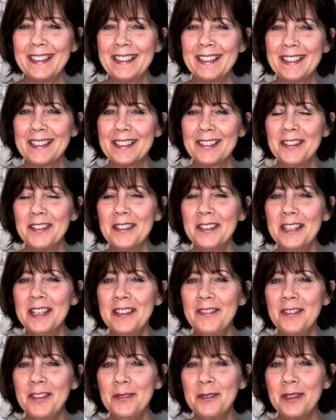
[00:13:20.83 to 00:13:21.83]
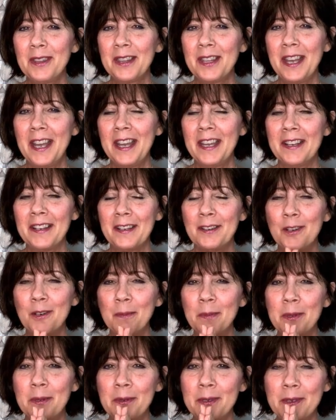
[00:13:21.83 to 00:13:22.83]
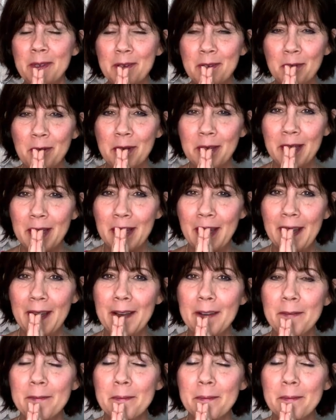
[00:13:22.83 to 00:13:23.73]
So I'll leave you with that. I hope you enjoyed that.